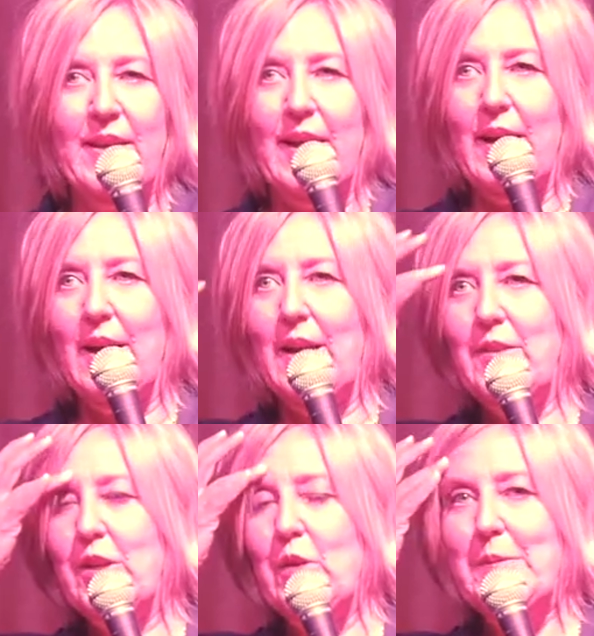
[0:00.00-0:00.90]
Uh, and
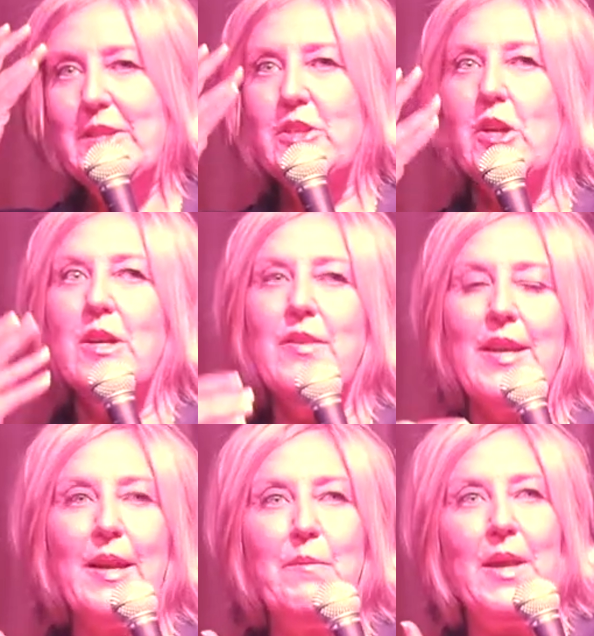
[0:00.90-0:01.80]
the agreement started
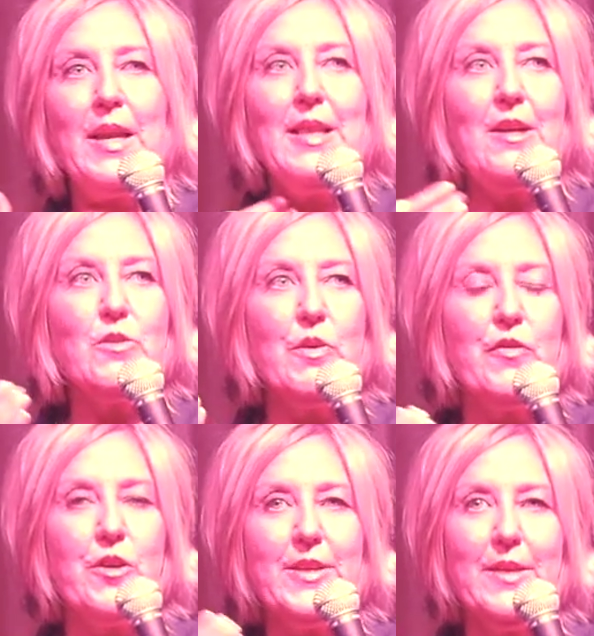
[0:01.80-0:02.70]
that I'm not allowed to
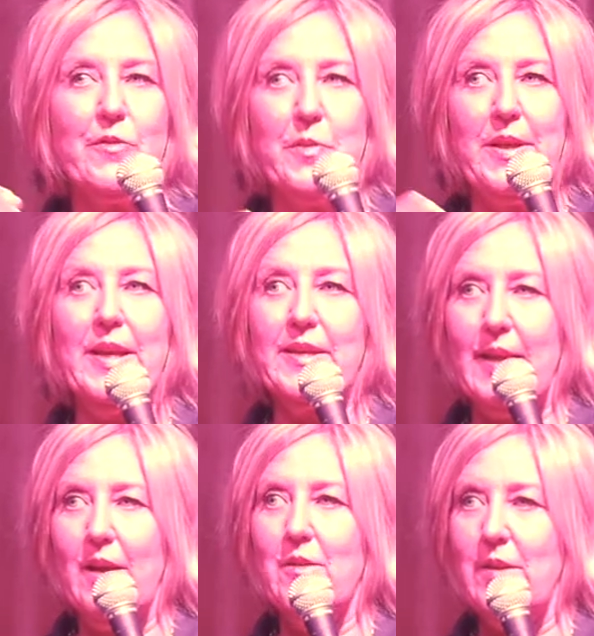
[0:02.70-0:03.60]
refer to him from the neck
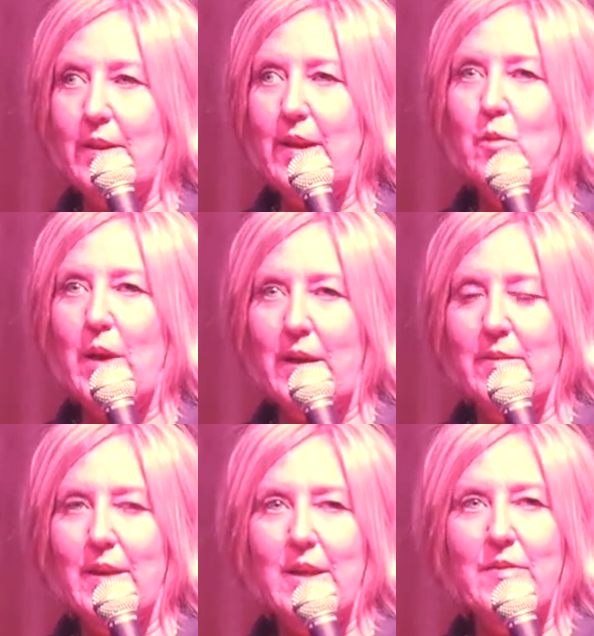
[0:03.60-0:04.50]
down in any way.
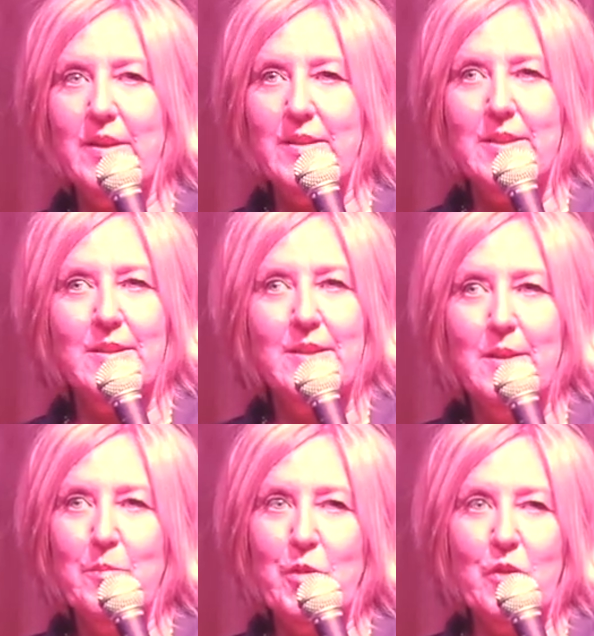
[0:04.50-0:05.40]
Not even his
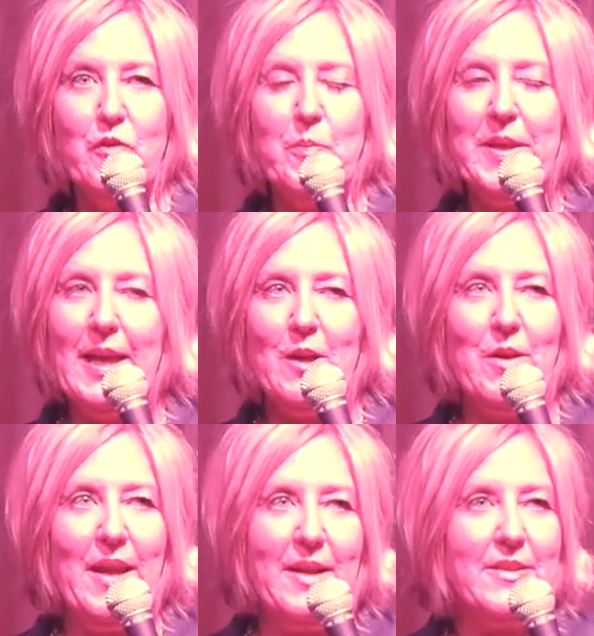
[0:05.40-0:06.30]
beautiful
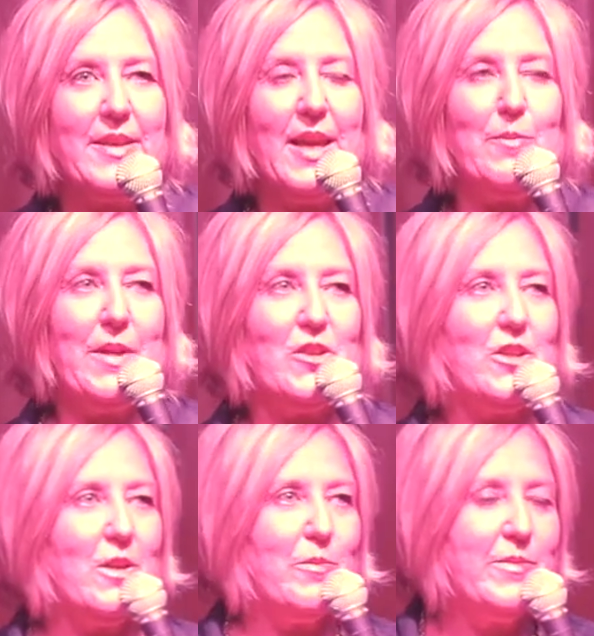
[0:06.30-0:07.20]
piano hands, can't
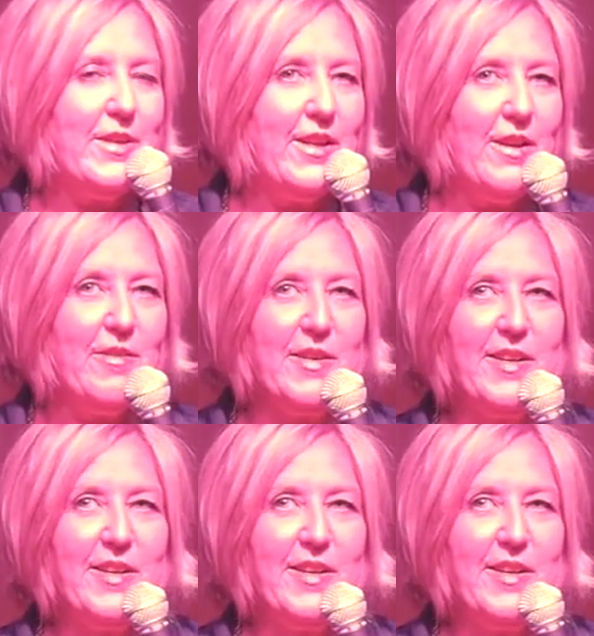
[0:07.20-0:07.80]
mention them, you know?